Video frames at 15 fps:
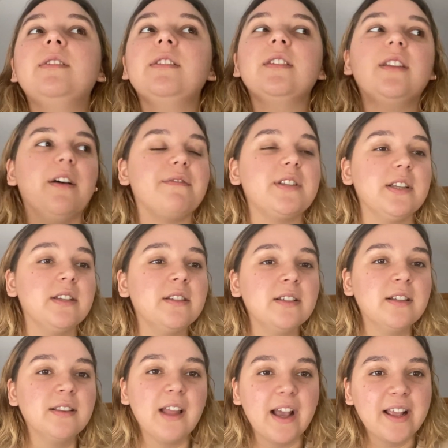loved it
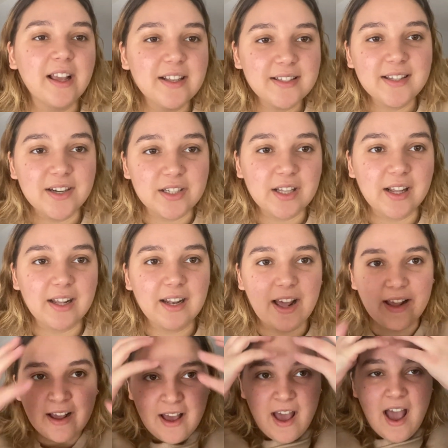like seriously like